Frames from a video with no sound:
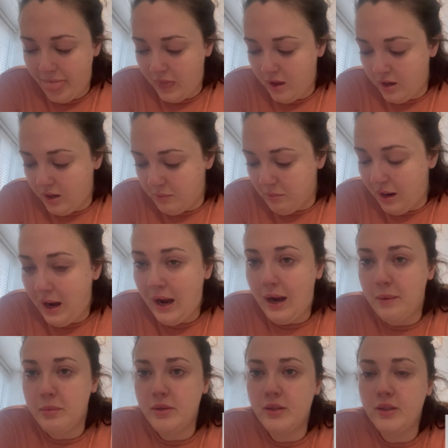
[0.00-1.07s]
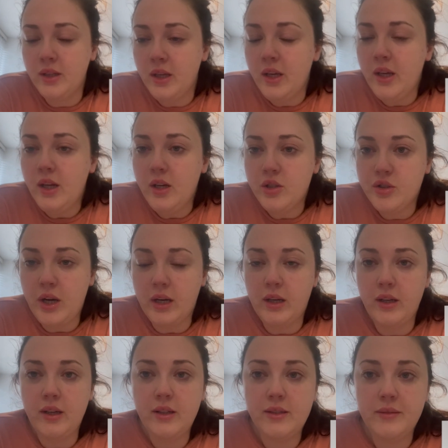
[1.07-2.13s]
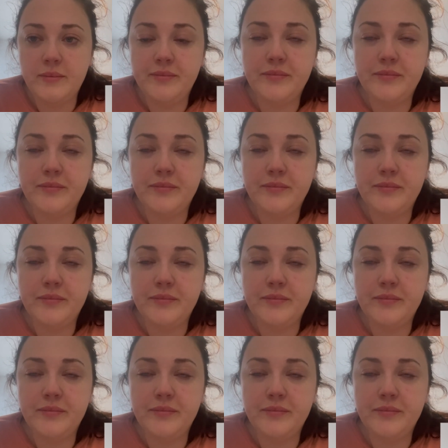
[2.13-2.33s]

app tracker